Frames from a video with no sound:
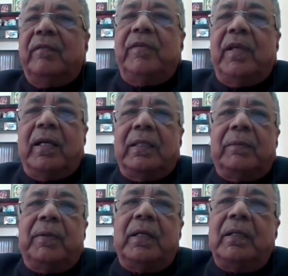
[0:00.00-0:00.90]
We are in the
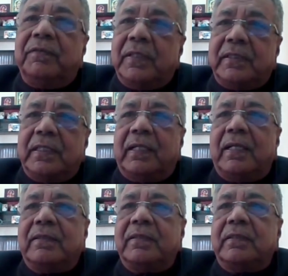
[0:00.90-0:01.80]
middle of such a
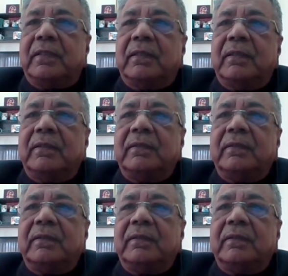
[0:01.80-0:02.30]
transition.